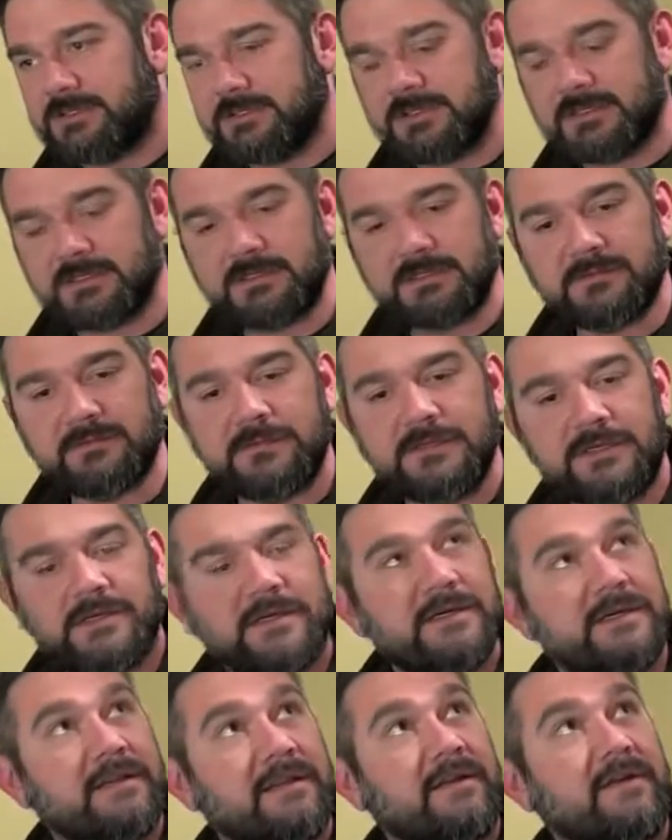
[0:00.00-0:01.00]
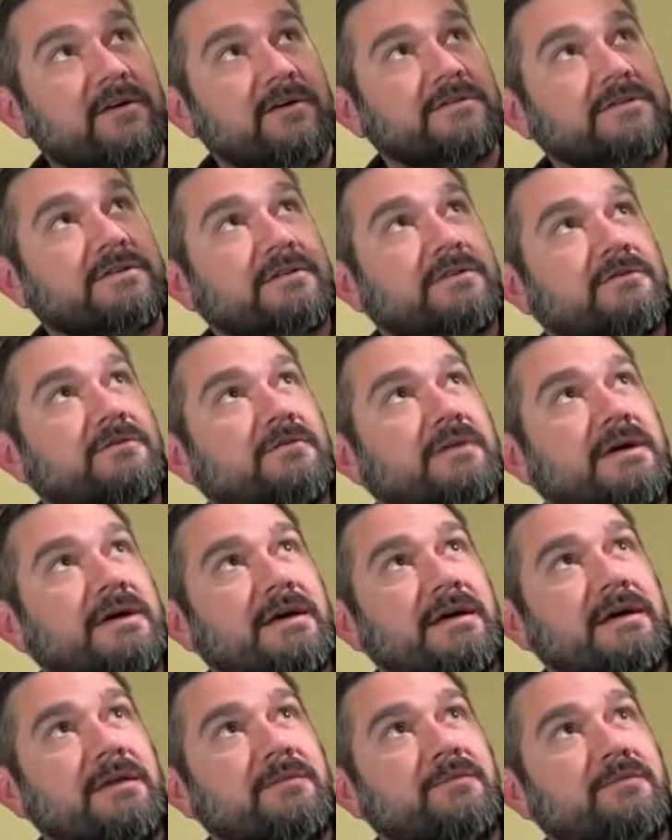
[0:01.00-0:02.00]
system. And then also
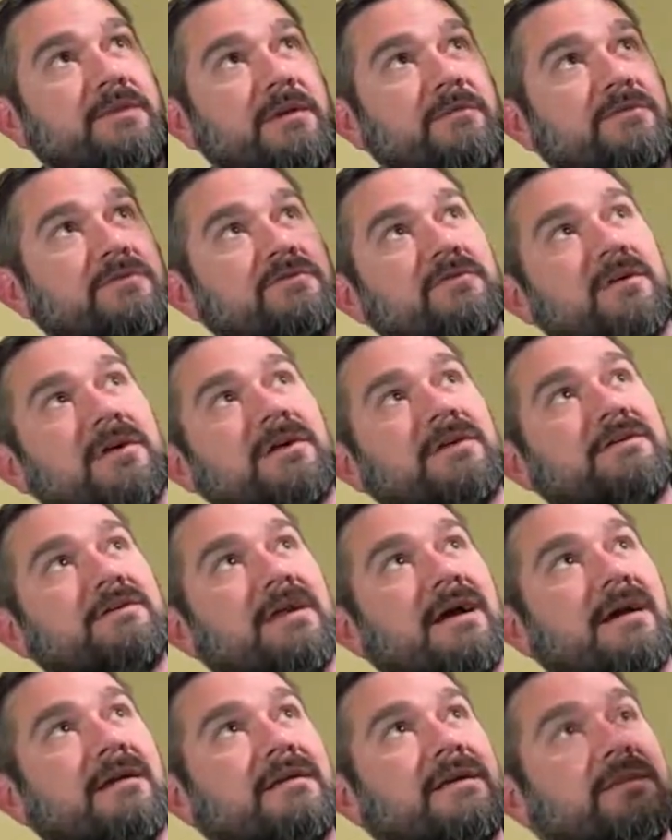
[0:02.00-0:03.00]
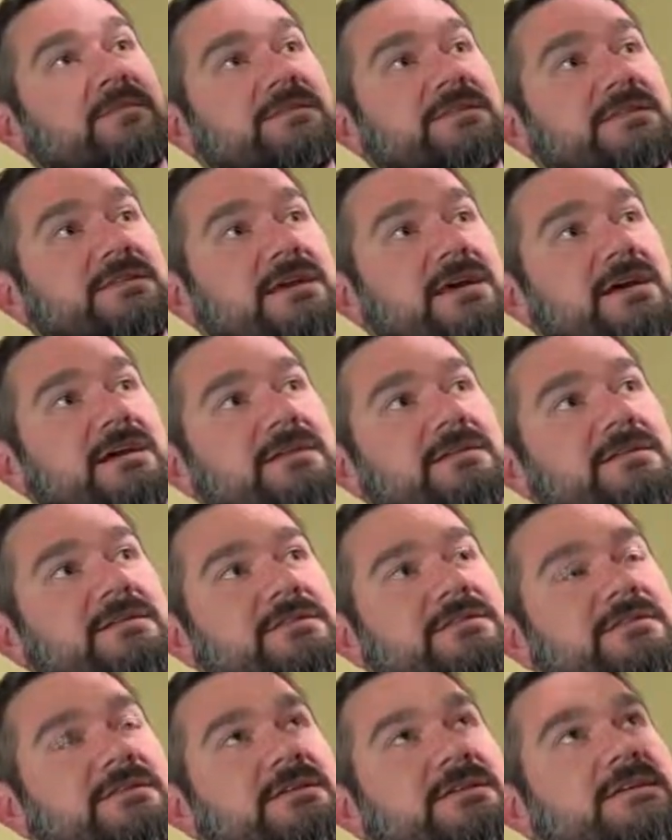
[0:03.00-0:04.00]
when people are running around
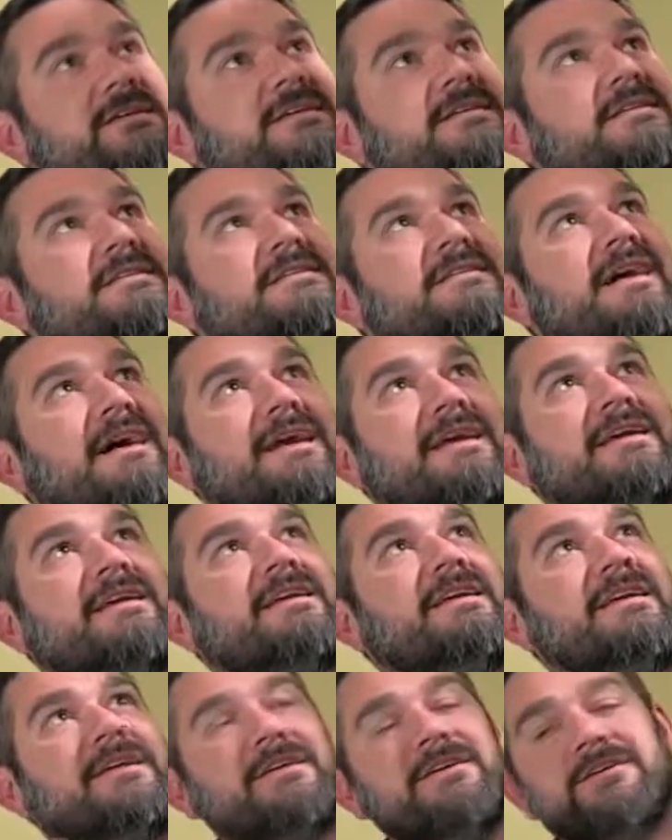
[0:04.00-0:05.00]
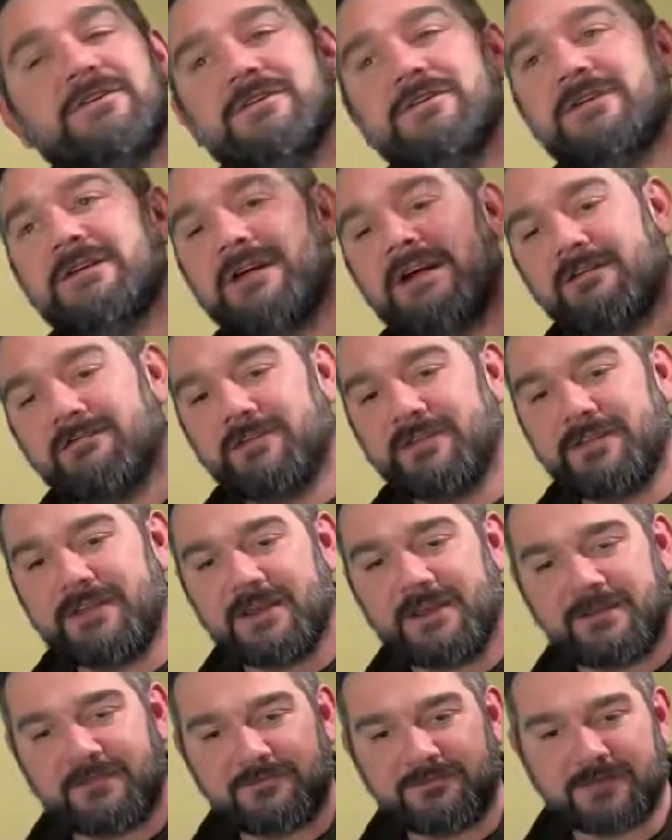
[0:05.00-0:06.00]
upstairs, I can hear
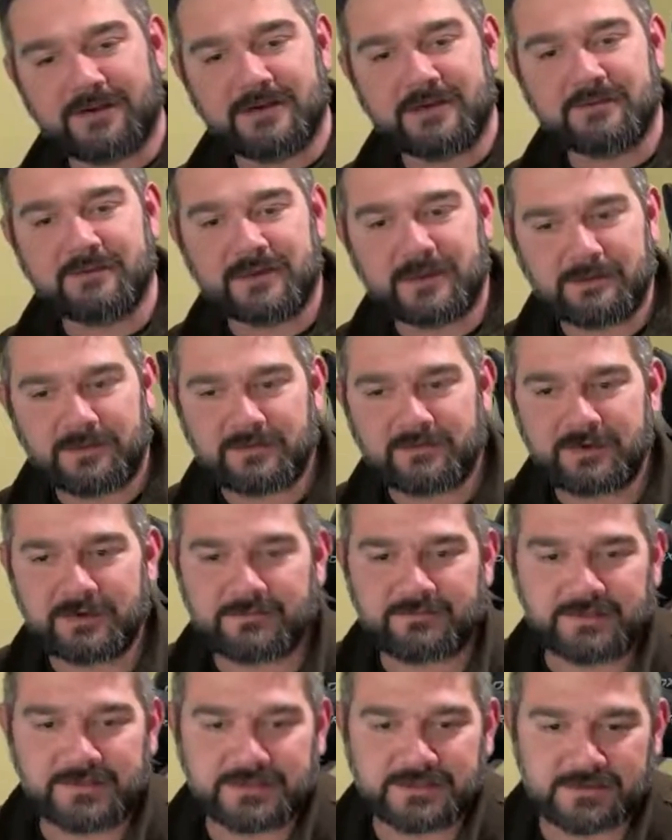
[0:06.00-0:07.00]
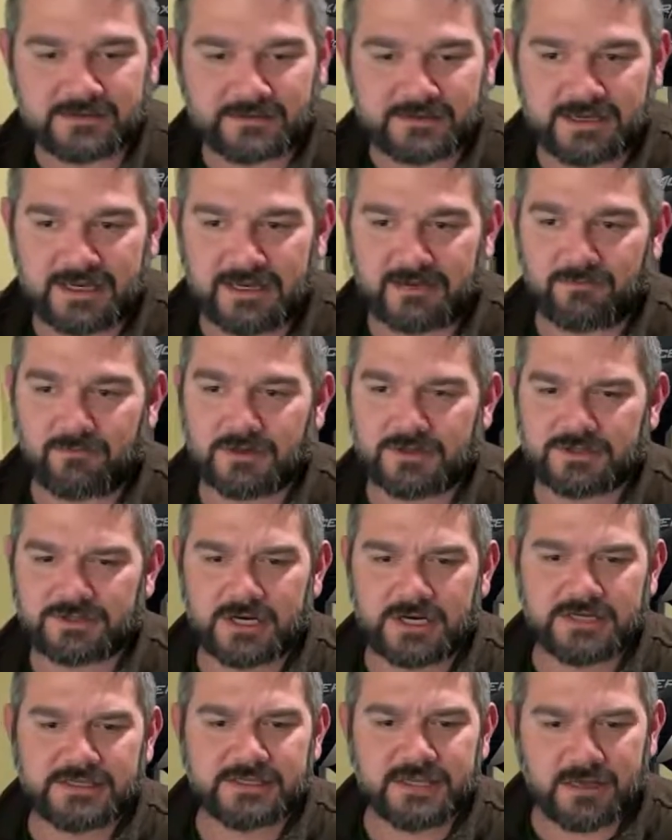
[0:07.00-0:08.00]
everything from up above me. So again, want to
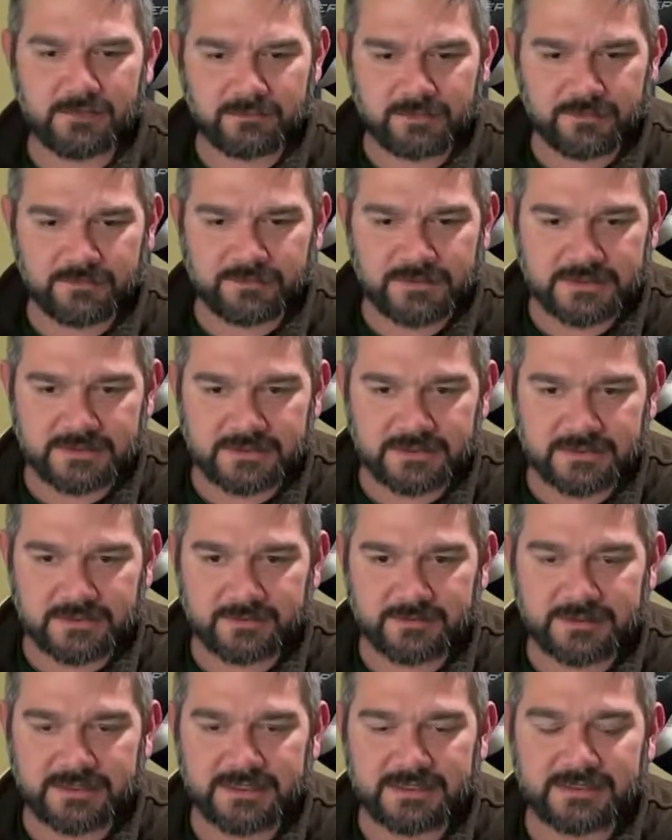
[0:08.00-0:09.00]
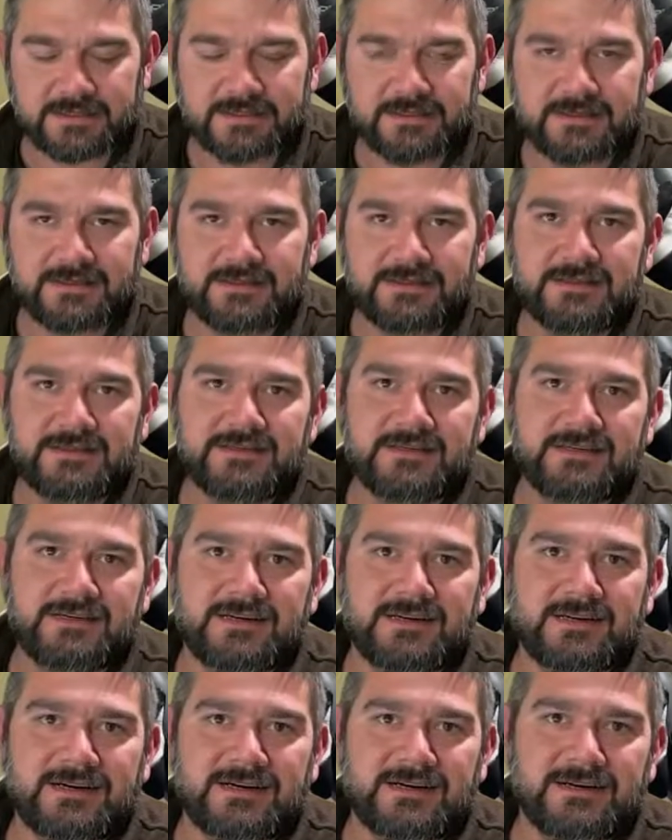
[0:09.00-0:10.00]
try and soundproof this a little bit.
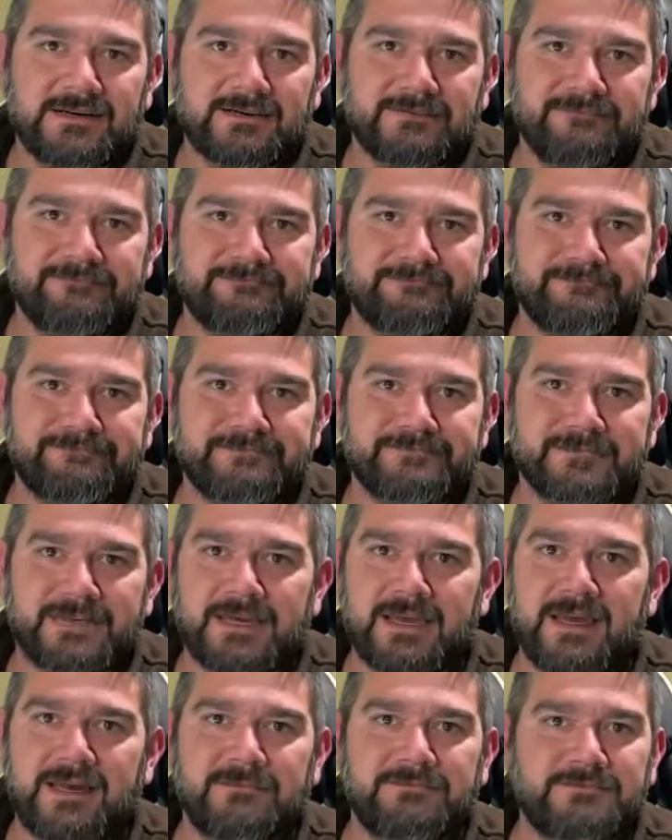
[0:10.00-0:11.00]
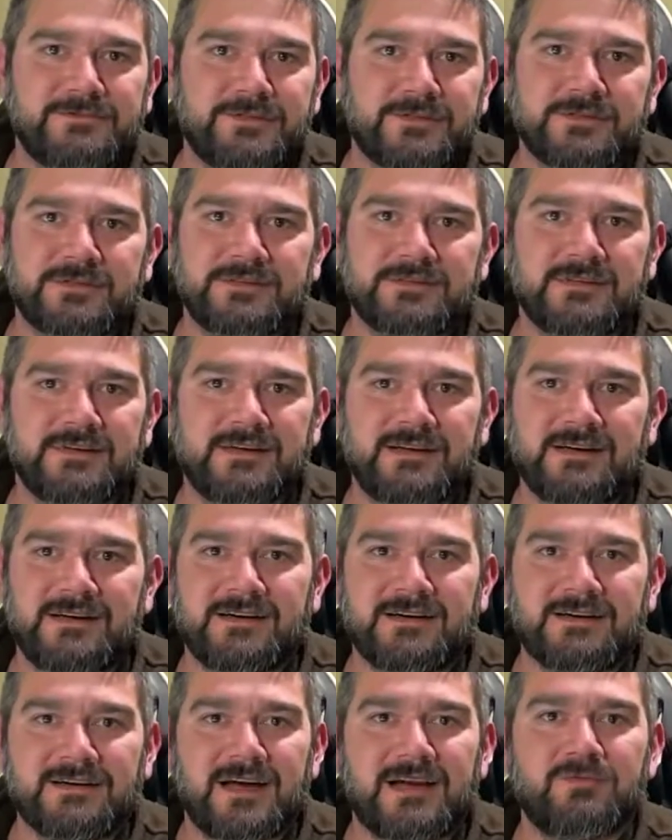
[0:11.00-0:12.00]
Again, just
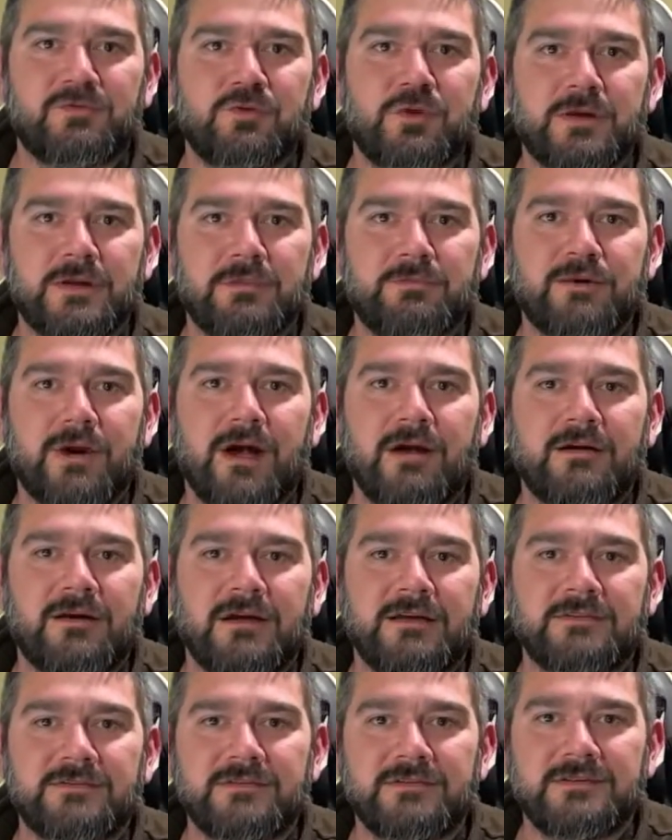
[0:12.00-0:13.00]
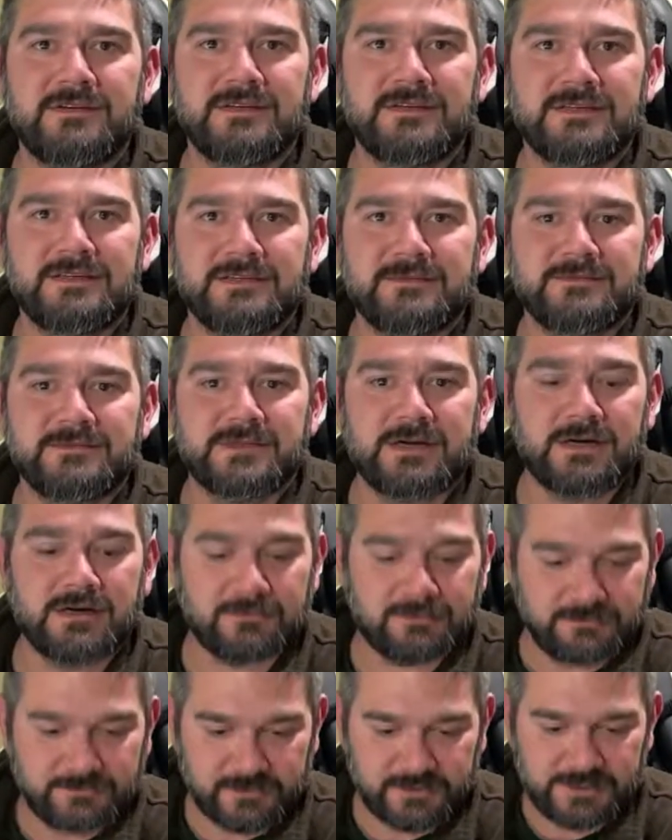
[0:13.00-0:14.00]
kind of a work in progress.
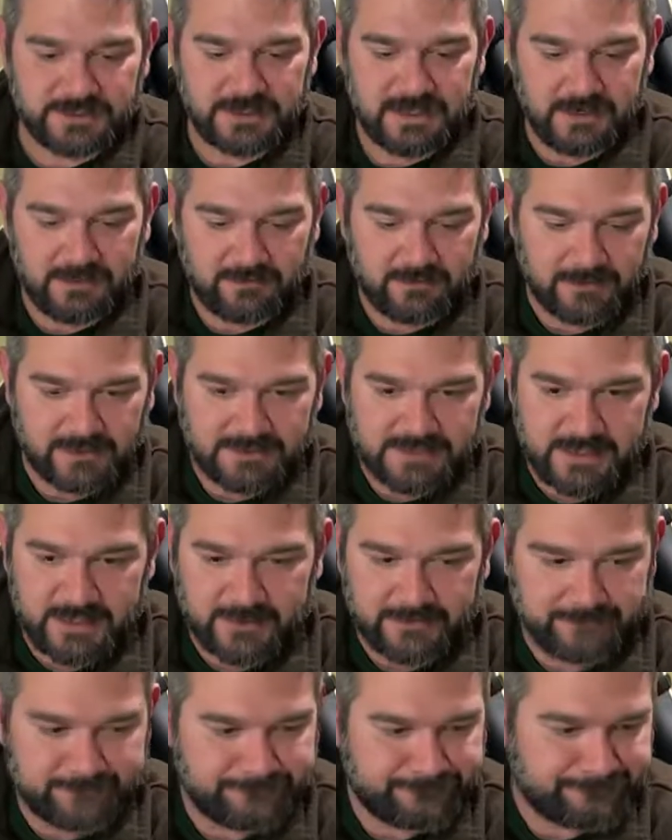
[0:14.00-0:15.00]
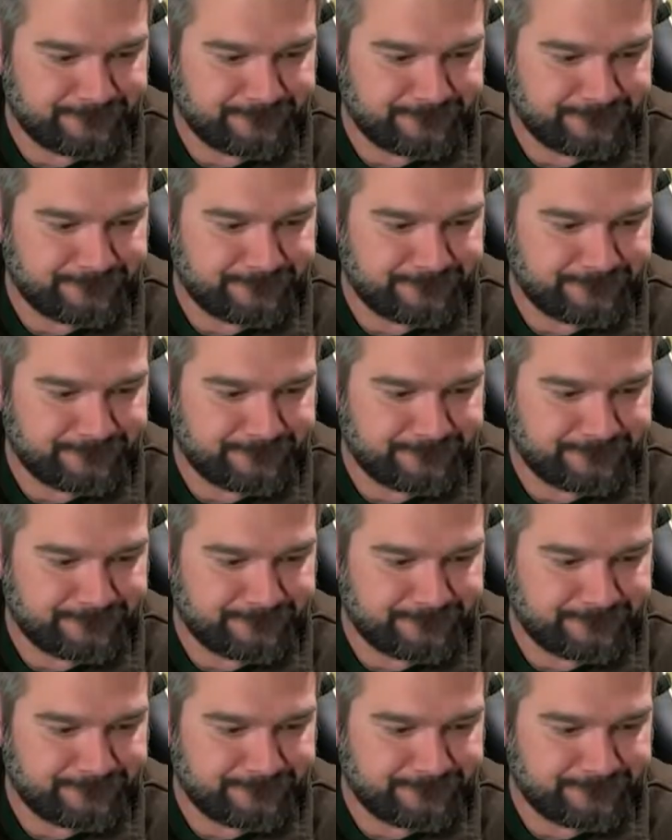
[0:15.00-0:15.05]
So we'll see how it works out.